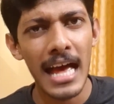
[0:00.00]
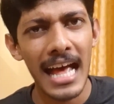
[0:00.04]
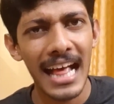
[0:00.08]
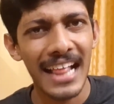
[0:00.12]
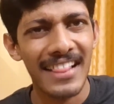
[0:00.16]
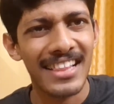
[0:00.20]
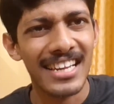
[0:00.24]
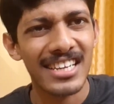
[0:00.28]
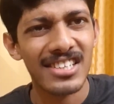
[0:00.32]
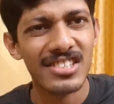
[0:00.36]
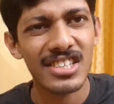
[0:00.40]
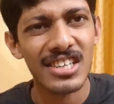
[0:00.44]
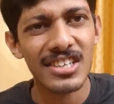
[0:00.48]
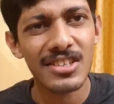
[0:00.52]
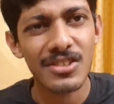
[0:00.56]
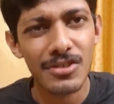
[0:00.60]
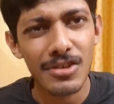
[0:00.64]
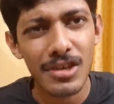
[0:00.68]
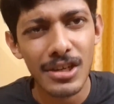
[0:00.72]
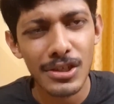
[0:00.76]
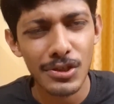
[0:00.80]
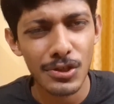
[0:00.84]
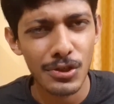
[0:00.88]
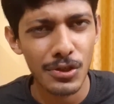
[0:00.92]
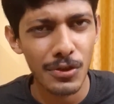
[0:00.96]
and there is a
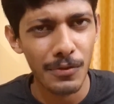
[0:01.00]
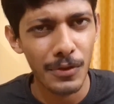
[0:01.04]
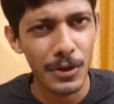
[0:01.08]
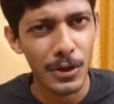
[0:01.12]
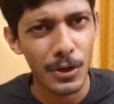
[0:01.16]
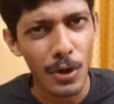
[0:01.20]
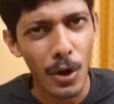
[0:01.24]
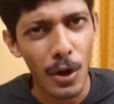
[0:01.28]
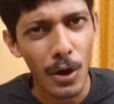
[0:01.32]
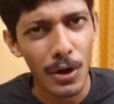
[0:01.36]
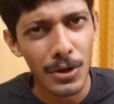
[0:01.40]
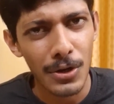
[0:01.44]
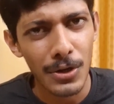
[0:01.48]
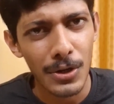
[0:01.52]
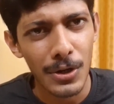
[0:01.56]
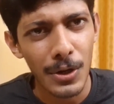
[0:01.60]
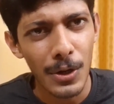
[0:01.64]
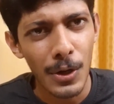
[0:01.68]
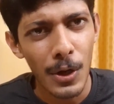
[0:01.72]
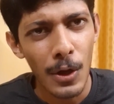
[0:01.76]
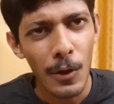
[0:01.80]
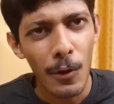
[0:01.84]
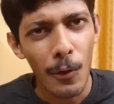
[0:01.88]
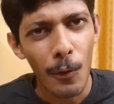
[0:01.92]
trust of the daughter,